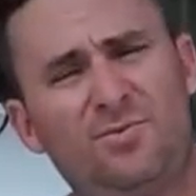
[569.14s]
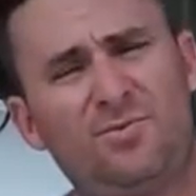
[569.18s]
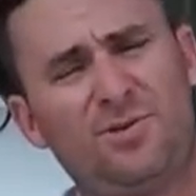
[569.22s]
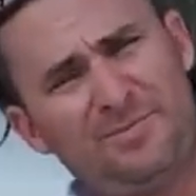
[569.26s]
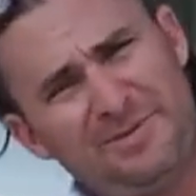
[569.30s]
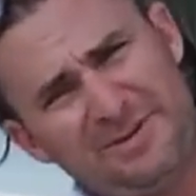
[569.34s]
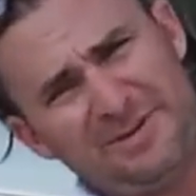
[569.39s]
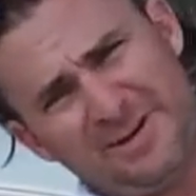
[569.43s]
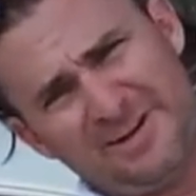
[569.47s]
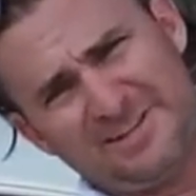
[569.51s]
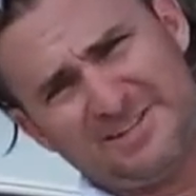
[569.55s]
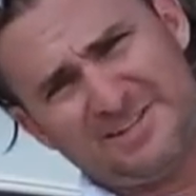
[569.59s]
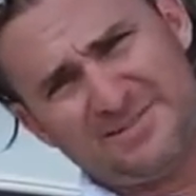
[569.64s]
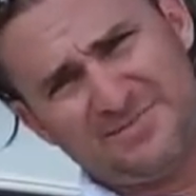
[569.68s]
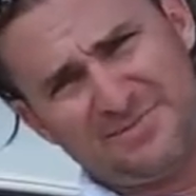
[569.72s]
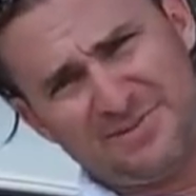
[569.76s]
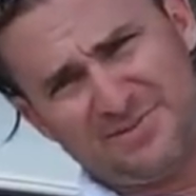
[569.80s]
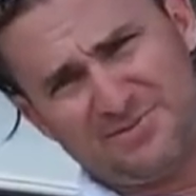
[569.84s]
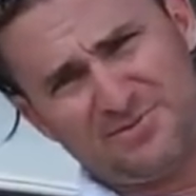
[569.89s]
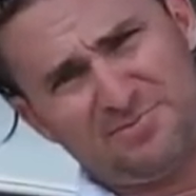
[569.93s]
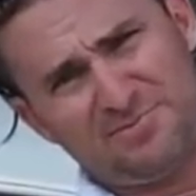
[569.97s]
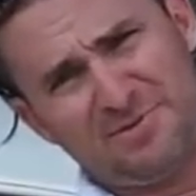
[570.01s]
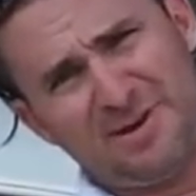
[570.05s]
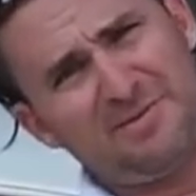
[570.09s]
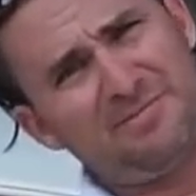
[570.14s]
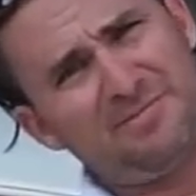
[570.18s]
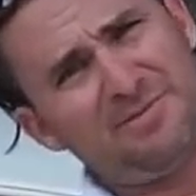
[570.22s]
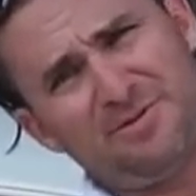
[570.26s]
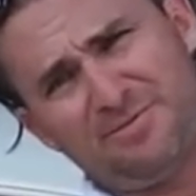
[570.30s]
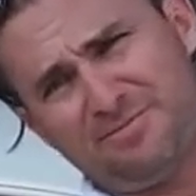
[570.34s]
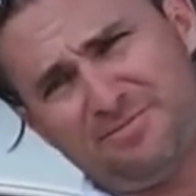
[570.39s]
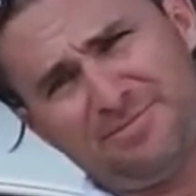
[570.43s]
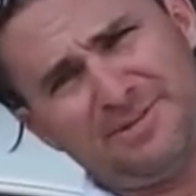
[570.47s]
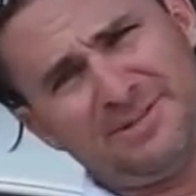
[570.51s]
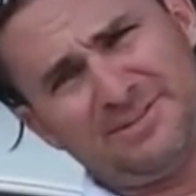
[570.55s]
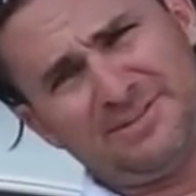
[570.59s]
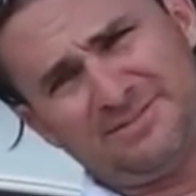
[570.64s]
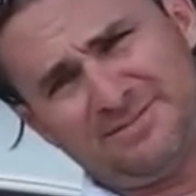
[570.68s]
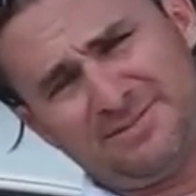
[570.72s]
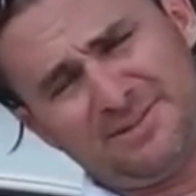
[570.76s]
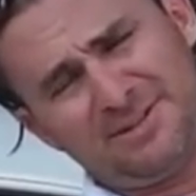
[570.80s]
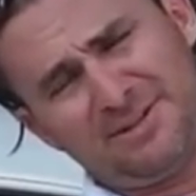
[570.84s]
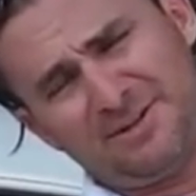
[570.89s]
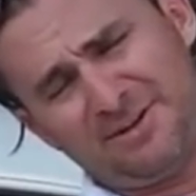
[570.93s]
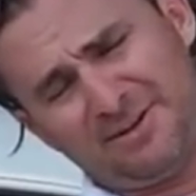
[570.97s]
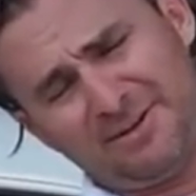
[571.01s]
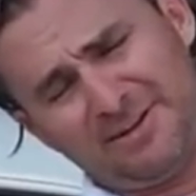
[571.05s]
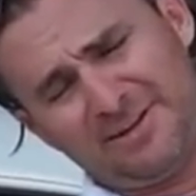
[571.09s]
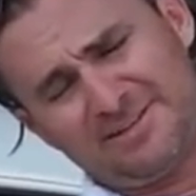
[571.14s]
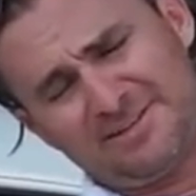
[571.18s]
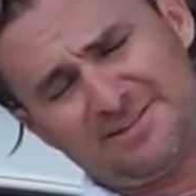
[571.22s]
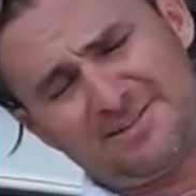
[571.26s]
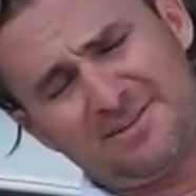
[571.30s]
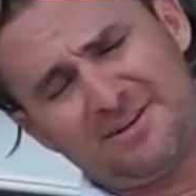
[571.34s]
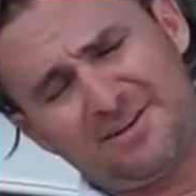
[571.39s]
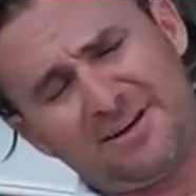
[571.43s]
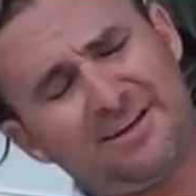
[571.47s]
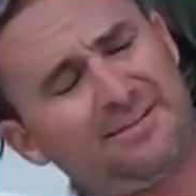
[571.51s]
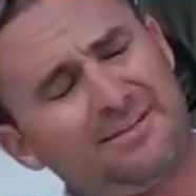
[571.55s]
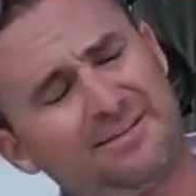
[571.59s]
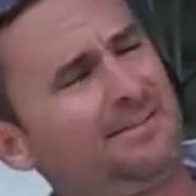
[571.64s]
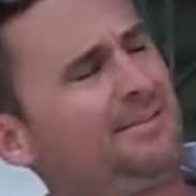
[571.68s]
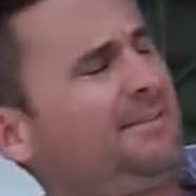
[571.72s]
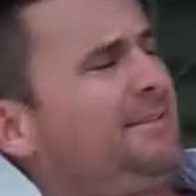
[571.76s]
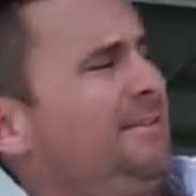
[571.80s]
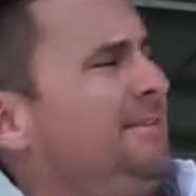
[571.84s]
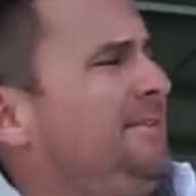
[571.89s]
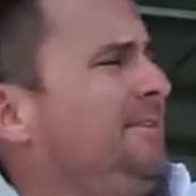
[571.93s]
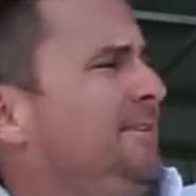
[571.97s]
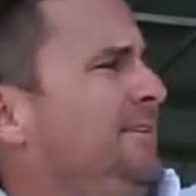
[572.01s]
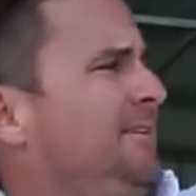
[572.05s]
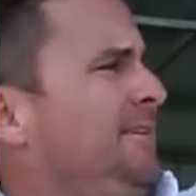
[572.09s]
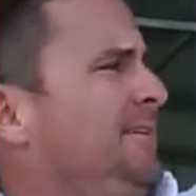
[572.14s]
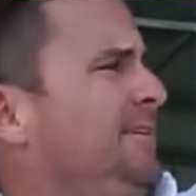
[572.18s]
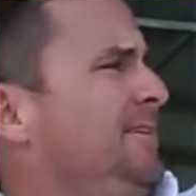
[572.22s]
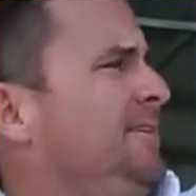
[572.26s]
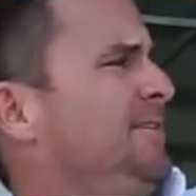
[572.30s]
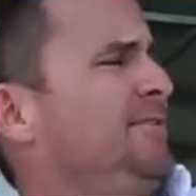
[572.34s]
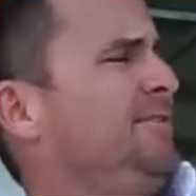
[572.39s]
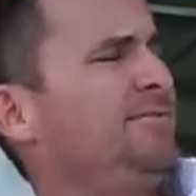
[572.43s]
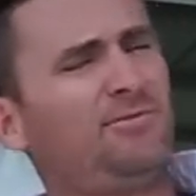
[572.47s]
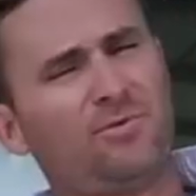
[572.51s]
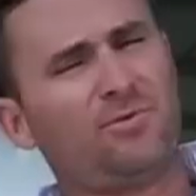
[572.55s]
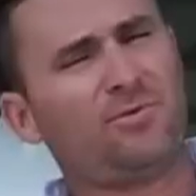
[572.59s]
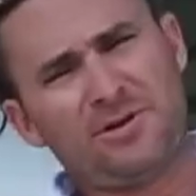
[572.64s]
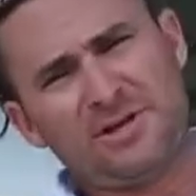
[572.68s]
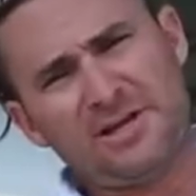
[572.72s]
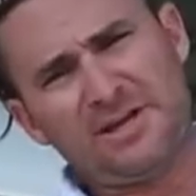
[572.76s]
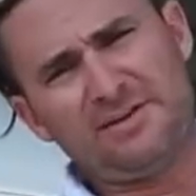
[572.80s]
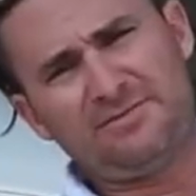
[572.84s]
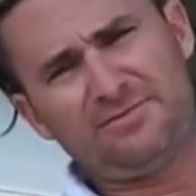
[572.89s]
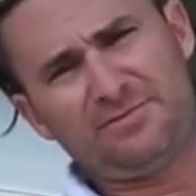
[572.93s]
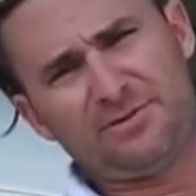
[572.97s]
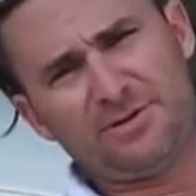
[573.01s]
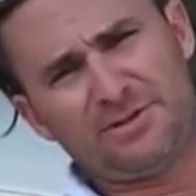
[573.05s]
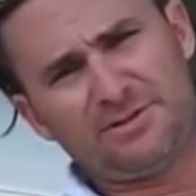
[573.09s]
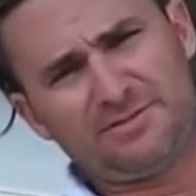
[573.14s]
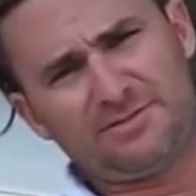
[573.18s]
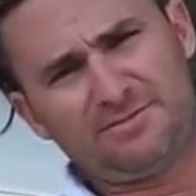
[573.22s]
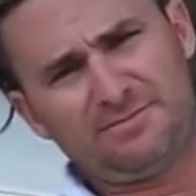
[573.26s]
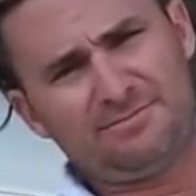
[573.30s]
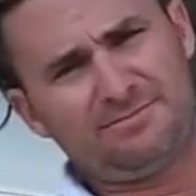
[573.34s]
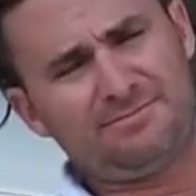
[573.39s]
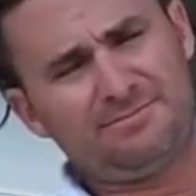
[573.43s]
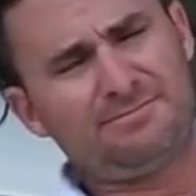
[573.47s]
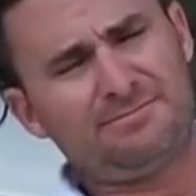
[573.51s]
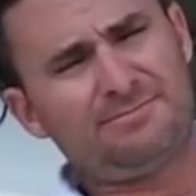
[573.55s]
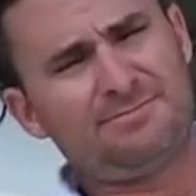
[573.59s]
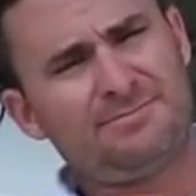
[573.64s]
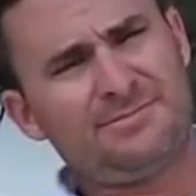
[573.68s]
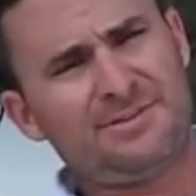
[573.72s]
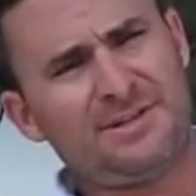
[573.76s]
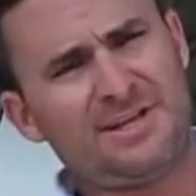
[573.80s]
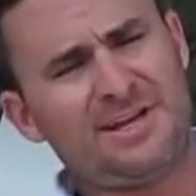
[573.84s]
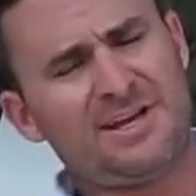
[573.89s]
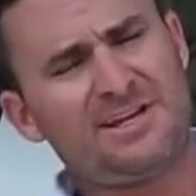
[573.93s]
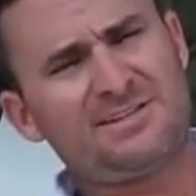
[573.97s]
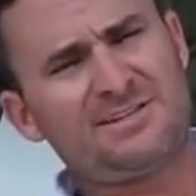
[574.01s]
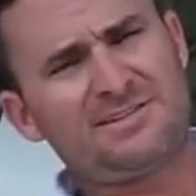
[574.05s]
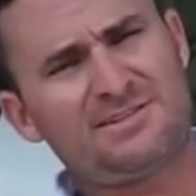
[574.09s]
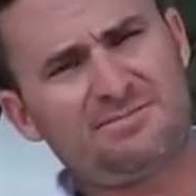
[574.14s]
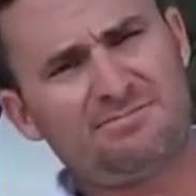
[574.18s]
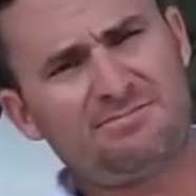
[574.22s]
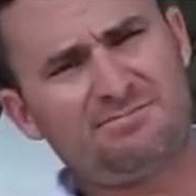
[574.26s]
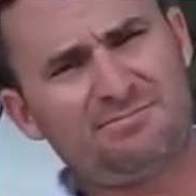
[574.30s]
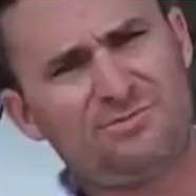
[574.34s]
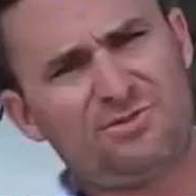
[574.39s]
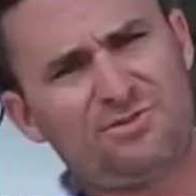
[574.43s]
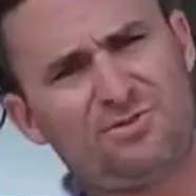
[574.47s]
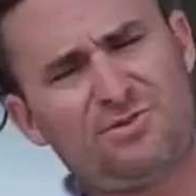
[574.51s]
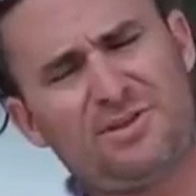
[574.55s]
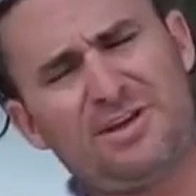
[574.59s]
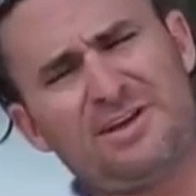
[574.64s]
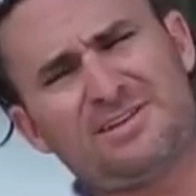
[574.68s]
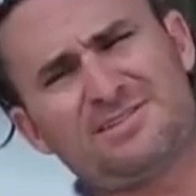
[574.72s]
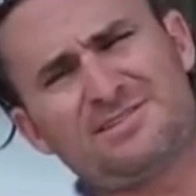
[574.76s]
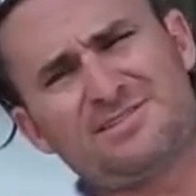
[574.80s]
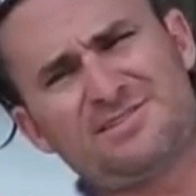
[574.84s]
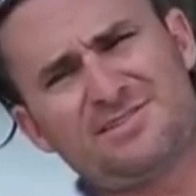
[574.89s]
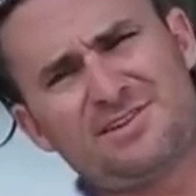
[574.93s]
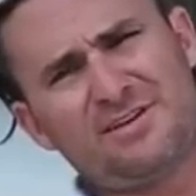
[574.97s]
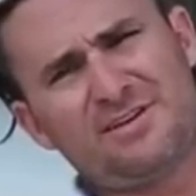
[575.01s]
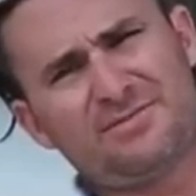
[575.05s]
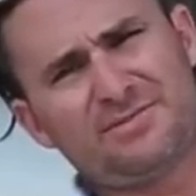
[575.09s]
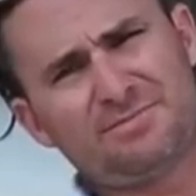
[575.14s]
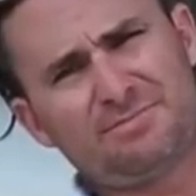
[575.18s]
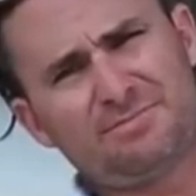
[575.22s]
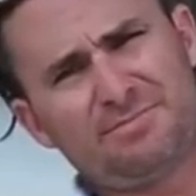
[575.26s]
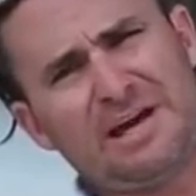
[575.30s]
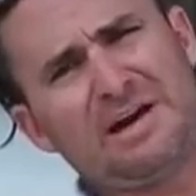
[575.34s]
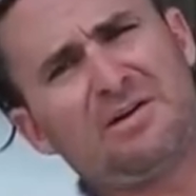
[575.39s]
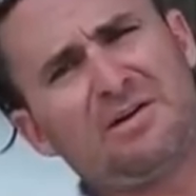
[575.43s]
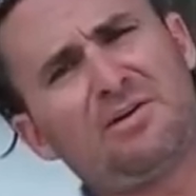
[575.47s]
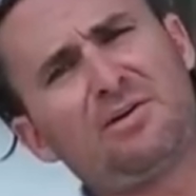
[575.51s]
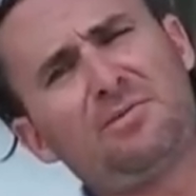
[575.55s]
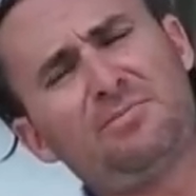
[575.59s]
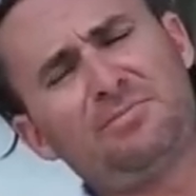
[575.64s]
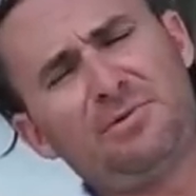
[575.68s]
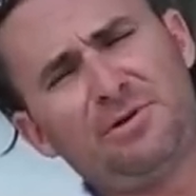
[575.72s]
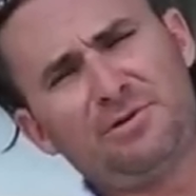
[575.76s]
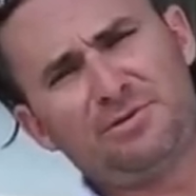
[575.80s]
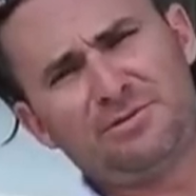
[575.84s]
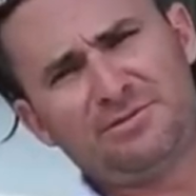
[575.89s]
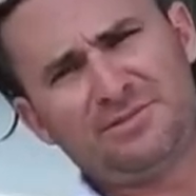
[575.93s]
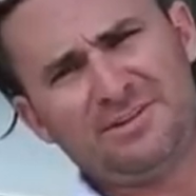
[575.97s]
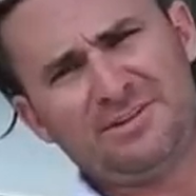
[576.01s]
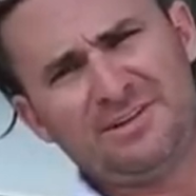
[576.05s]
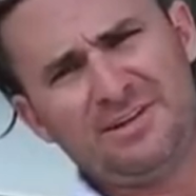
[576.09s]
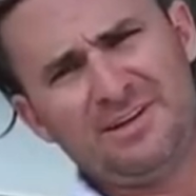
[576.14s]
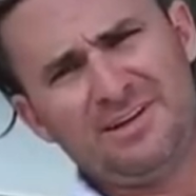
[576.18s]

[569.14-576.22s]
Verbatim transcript: Well, it'd be nice if this was my boat, but clearly it's not. 48-foot, nice, 2007 power boat.